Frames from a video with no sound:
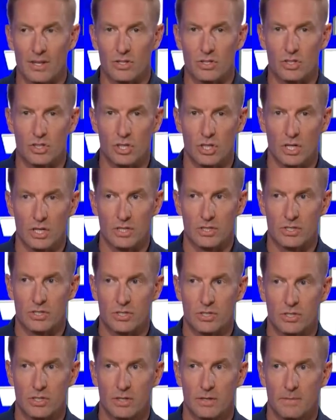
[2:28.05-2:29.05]

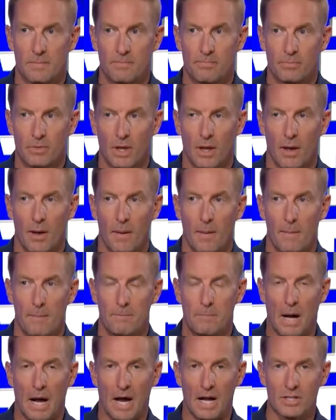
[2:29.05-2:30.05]
just
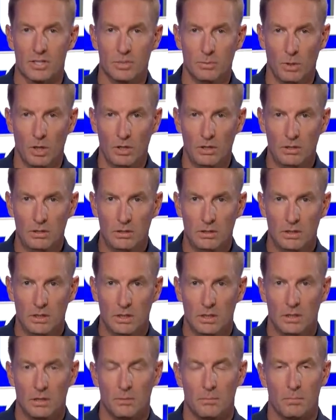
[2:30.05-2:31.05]
possible,
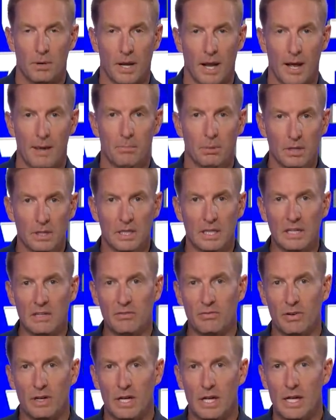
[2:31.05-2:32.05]
but I
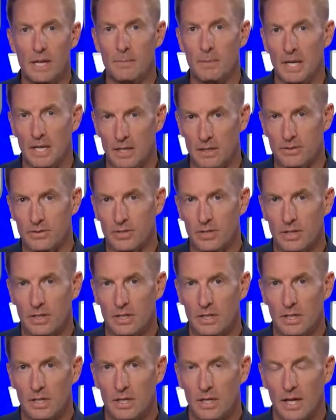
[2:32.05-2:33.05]
believe imminent
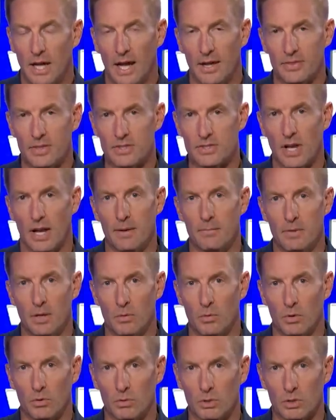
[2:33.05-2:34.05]
at the time that
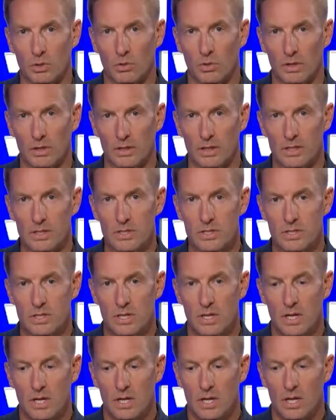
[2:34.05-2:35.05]
we're recording this.
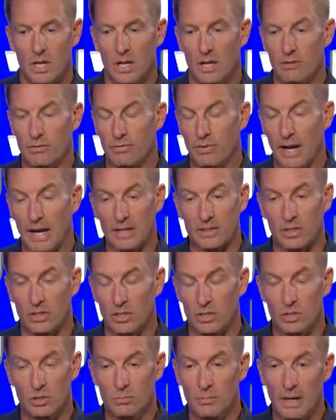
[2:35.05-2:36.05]
In fact,
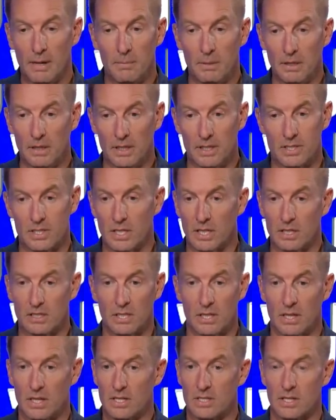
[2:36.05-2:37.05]
you may be listening
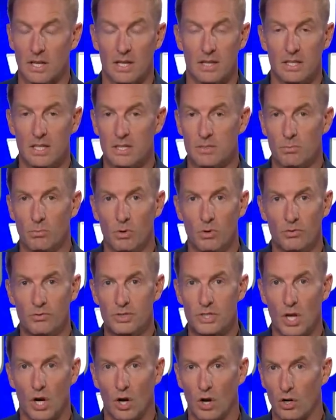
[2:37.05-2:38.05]
to this and these
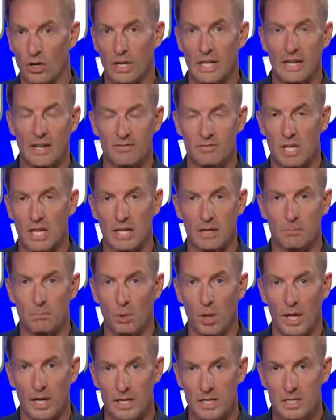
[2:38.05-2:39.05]
moves already have taken
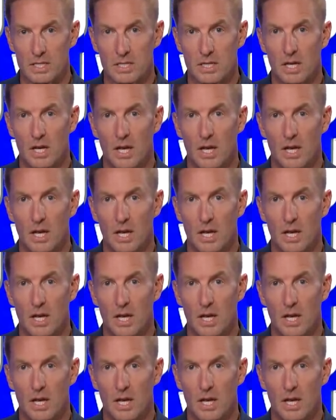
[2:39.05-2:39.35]
place,